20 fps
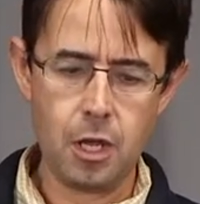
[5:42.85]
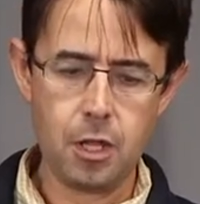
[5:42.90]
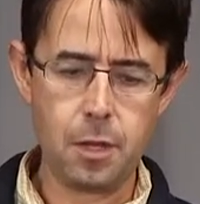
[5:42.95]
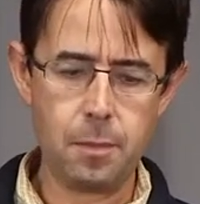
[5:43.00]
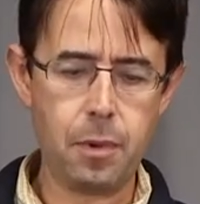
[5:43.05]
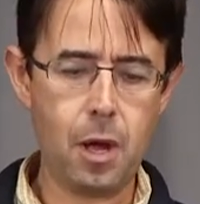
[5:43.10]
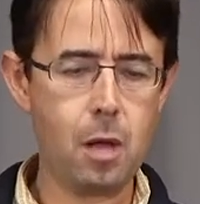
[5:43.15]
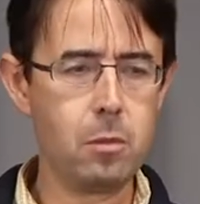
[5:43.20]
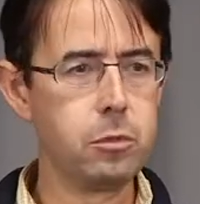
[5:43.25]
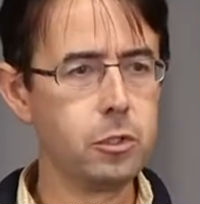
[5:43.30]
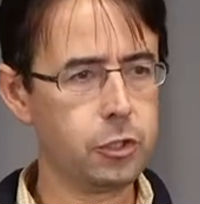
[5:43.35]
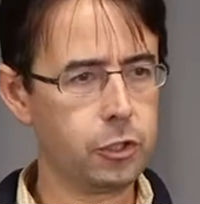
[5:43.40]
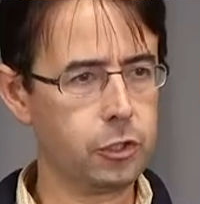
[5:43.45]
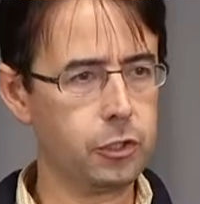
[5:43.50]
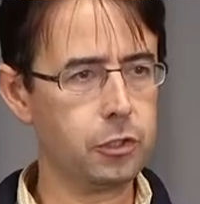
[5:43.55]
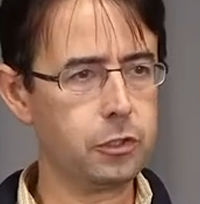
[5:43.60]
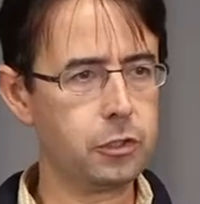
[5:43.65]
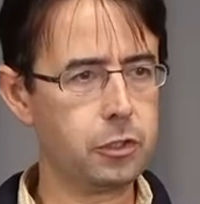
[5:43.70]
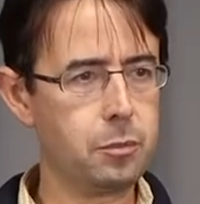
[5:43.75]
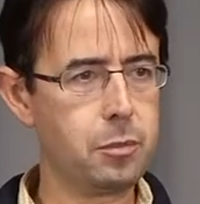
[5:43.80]
The
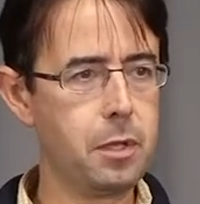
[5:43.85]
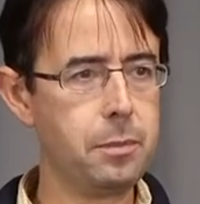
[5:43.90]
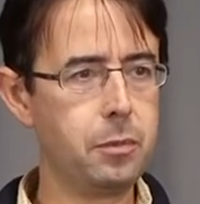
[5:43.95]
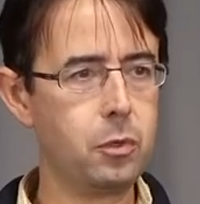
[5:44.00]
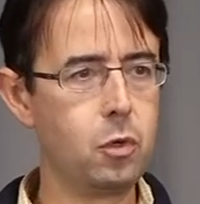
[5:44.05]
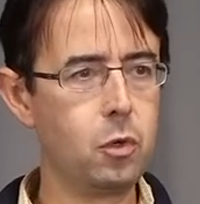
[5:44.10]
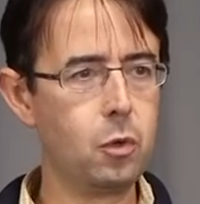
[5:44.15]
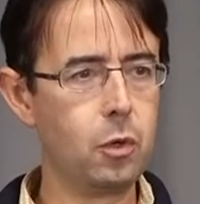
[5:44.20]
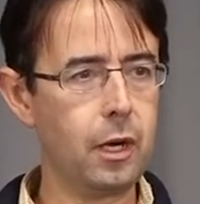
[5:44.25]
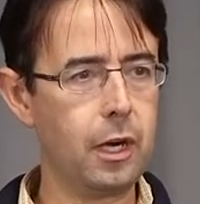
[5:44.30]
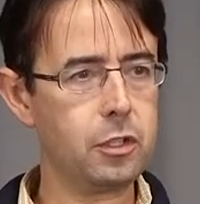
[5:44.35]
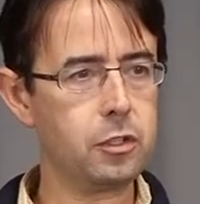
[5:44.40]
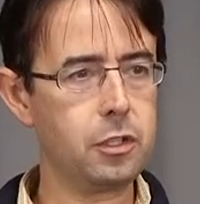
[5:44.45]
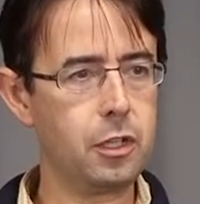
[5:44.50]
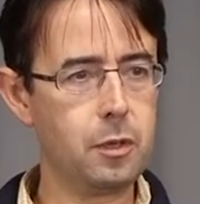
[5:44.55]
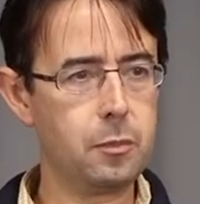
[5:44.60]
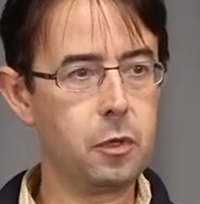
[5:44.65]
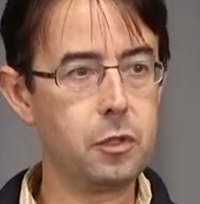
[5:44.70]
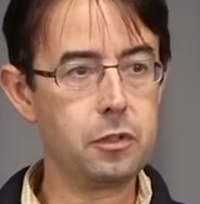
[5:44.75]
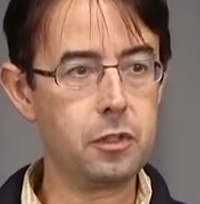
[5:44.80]
publishers, the people who were
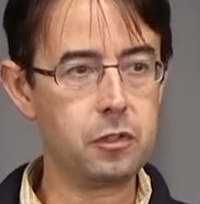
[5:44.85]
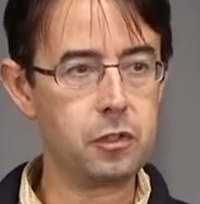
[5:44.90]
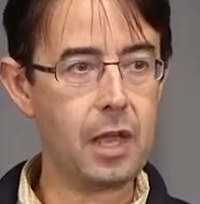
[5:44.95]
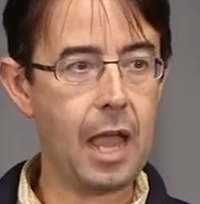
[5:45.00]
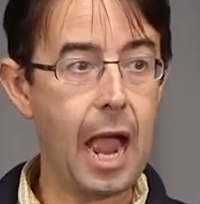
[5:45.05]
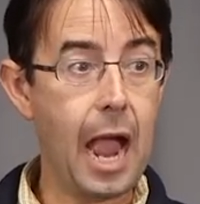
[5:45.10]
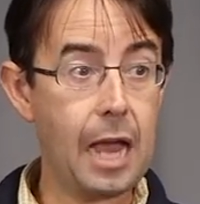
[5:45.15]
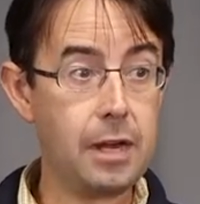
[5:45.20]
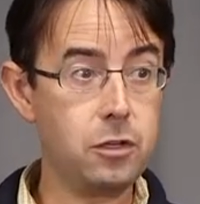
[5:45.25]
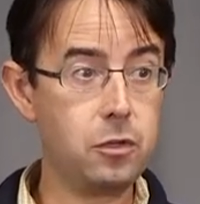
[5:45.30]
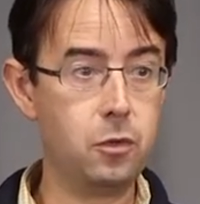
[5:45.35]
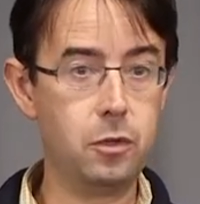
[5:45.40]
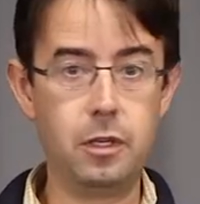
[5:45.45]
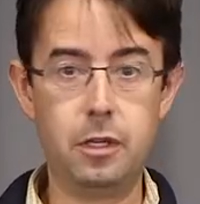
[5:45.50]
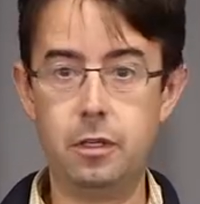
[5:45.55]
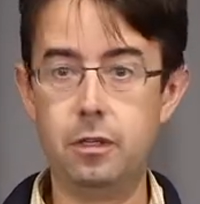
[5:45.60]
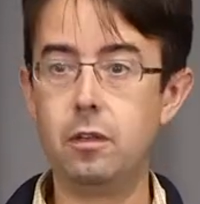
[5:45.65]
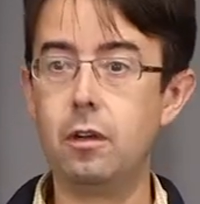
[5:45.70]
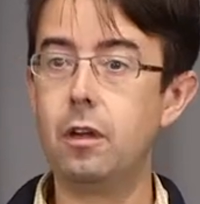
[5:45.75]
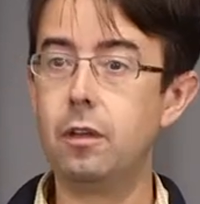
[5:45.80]
actually going to put this ad
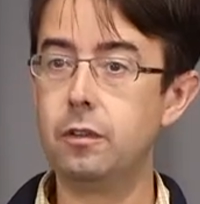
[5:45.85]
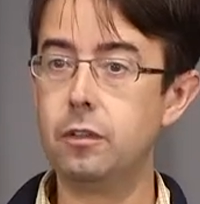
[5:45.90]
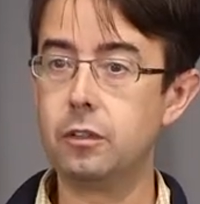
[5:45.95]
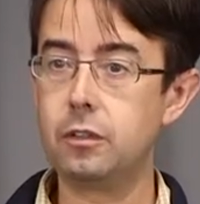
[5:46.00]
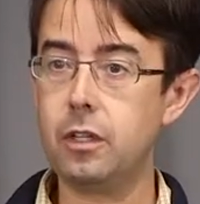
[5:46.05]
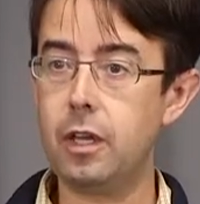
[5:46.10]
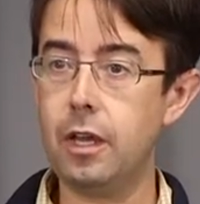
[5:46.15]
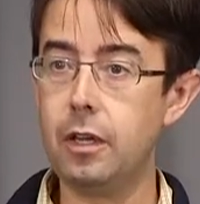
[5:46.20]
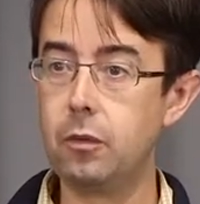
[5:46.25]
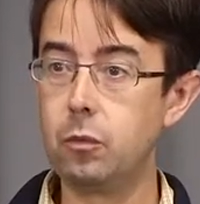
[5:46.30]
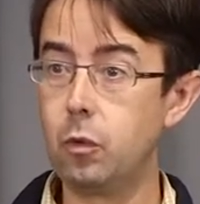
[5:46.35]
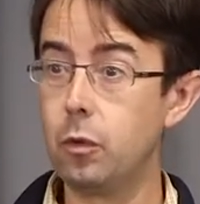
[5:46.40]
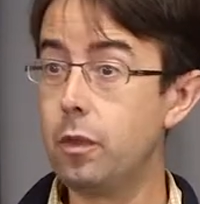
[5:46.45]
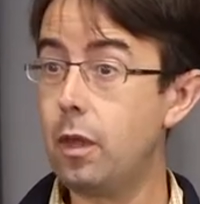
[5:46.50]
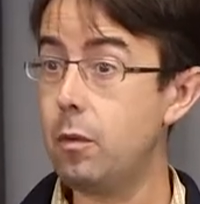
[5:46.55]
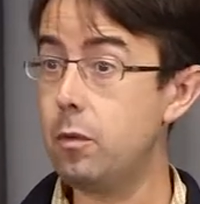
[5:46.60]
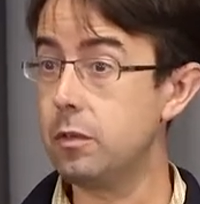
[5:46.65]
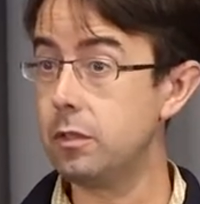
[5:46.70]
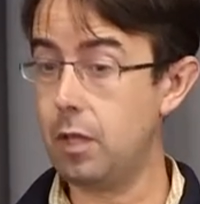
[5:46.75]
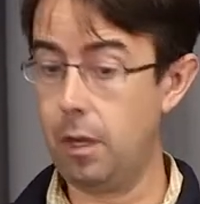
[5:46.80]
unit on their site, were
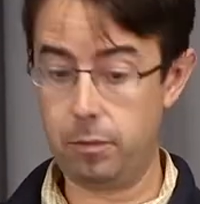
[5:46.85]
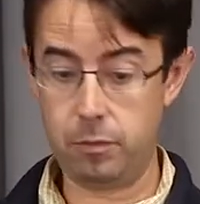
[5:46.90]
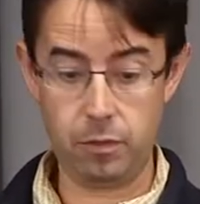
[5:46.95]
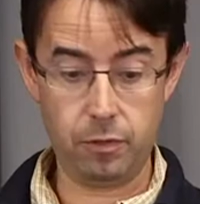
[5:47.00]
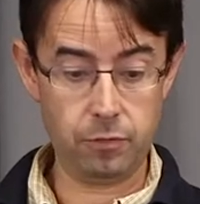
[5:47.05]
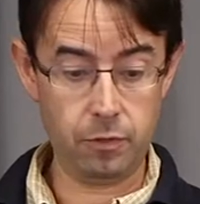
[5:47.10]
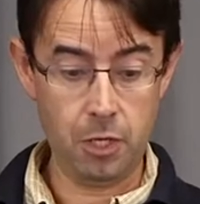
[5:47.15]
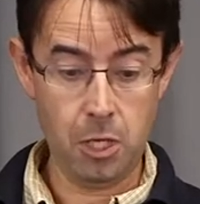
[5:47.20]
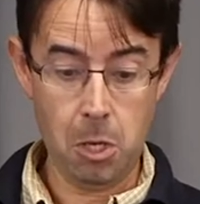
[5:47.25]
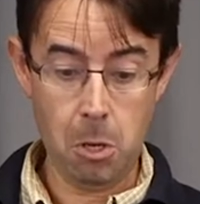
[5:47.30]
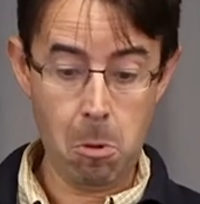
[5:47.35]
they receptive?